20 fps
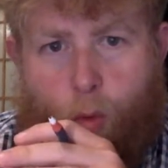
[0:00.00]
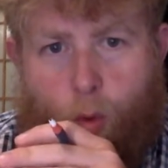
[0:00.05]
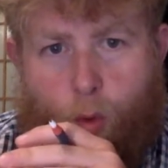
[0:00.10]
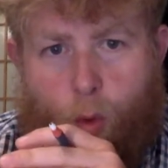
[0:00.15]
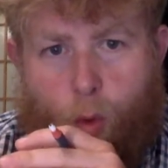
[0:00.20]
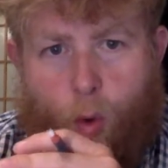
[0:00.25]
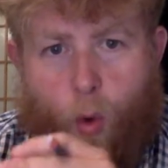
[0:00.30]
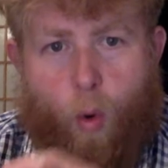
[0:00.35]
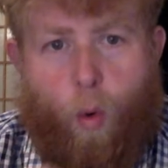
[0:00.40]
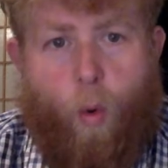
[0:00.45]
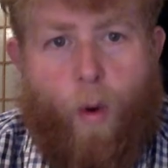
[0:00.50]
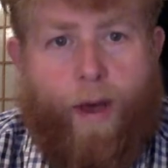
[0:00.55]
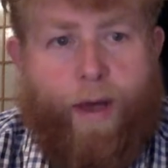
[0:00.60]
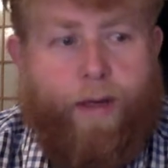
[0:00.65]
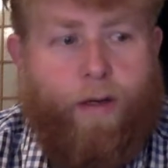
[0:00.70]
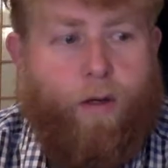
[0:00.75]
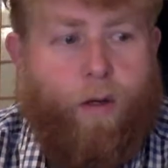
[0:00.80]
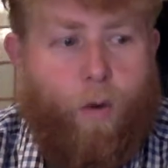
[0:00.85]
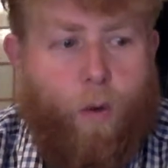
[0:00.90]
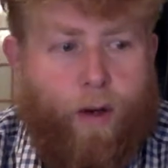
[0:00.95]

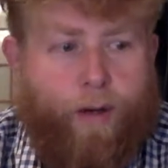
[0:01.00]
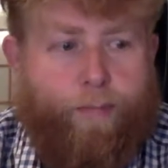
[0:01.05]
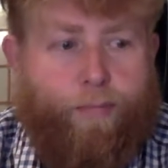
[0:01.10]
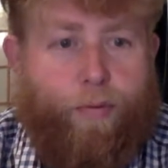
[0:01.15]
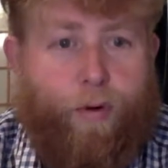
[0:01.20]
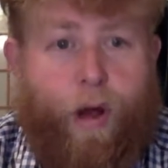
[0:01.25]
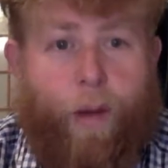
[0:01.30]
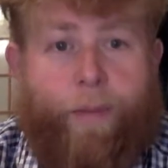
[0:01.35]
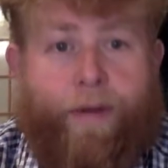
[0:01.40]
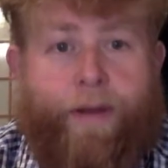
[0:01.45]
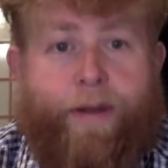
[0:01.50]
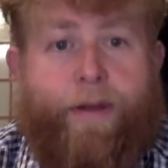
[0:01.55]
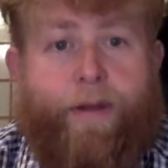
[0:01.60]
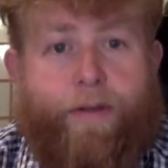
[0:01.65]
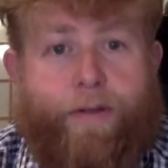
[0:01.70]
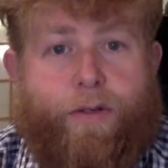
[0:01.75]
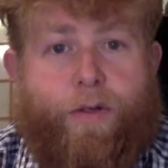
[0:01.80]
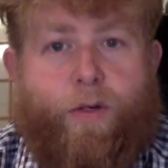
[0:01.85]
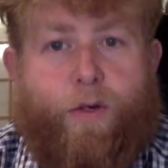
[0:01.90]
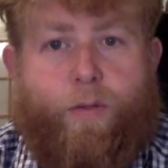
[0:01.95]
quite prominent
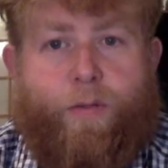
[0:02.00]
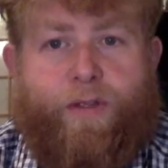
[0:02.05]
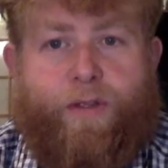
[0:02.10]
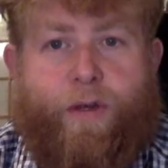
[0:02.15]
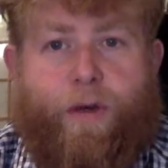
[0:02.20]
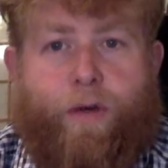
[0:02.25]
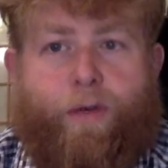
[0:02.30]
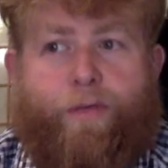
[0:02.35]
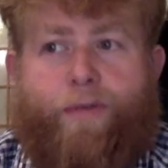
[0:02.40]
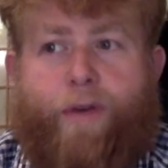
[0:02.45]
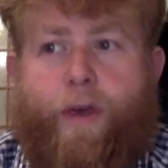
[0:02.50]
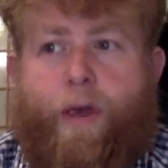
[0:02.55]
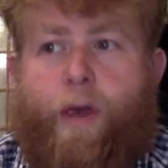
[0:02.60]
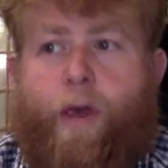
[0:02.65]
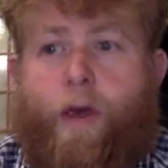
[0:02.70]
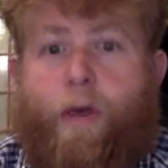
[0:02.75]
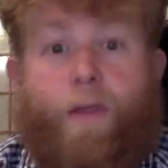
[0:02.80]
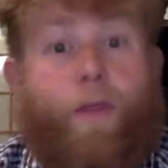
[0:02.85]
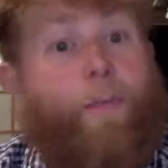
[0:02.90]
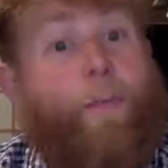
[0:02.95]
in terms of
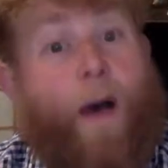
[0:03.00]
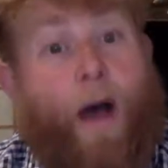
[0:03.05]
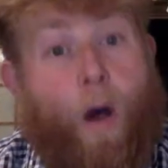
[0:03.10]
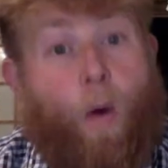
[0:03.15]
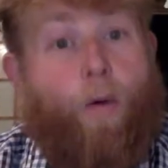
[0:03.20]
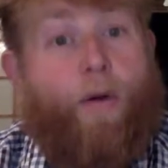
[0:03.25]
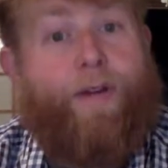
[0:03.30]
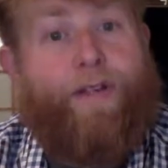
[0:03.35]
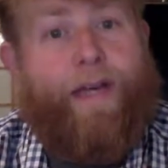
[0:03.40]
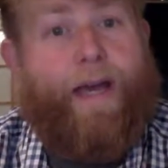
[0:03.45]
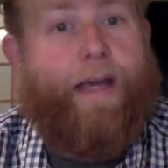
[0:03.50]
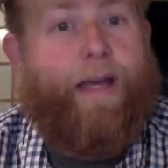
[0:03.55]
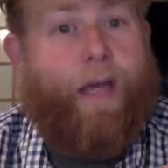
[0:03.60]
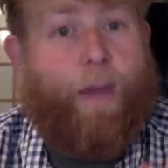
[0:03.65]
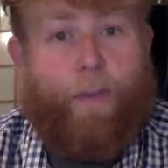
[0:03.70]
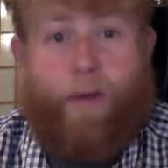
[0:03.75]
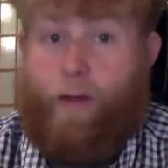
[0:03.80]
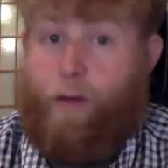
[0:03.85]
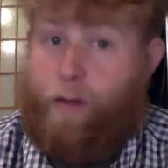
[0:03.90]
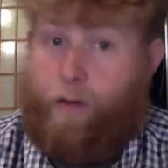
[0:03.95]
the power
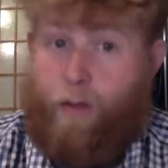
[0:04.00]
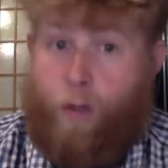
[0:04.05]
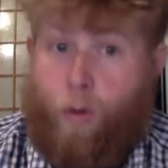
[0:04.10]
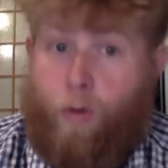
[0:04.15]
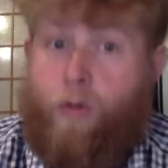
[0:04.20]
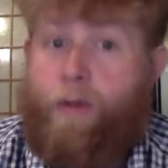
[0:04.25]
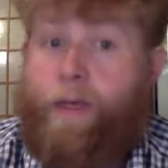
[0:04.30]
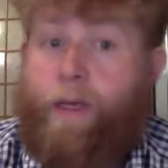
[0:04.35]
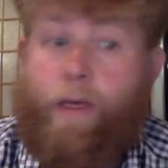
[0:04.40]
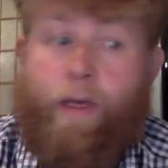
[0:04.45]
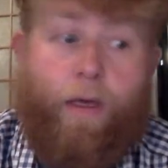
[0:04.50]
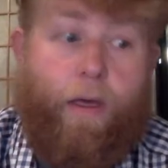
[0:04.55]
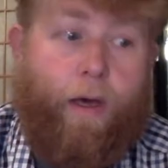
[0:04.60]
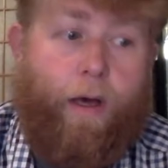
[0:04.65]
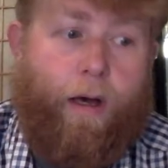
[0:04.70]
dynamic locally,